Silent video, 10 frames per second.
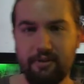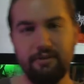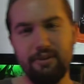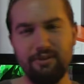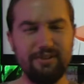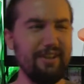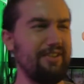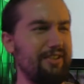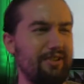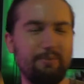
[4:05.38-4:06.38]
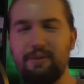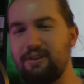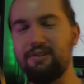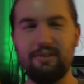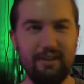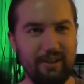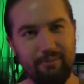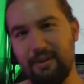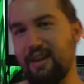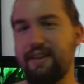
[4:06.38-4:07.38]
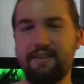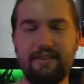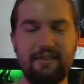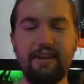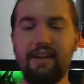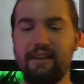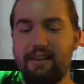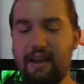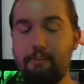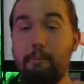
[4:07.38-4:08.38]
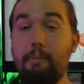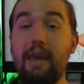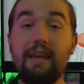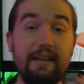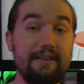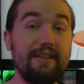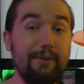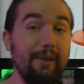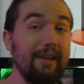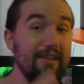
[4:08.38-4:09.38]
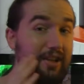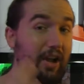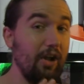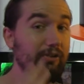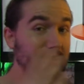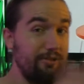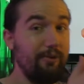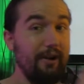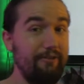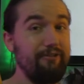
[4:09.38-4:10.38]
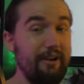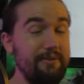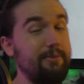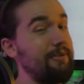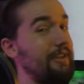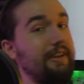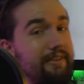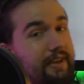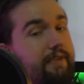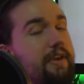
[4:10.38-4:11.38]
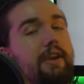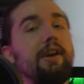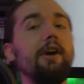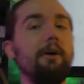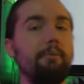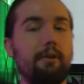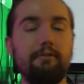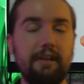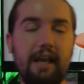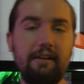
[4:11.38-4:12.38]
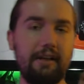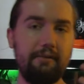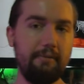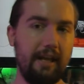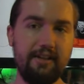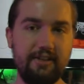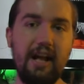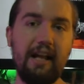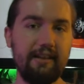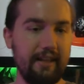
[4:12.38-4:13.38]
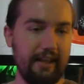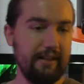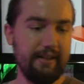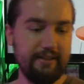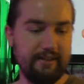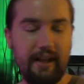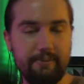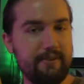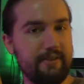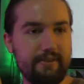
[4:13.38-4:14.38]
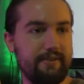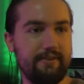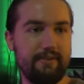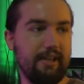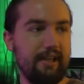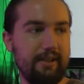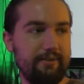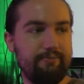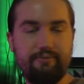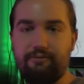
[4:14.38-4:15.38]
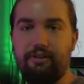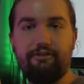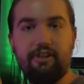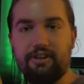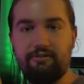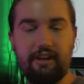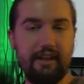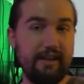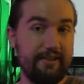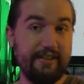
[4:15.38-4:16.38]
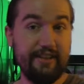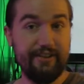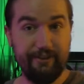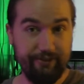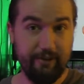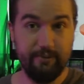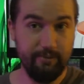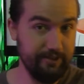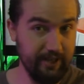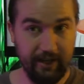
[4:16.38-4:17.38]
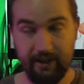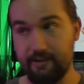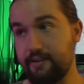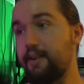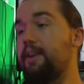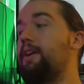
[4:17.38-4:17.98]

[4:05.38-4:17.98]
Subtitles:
or they'll use these stupid little gimmicks that make it seem like it's 120 frames per second TV, but in reality it's not. Its top refresh rate is 60 frames per second.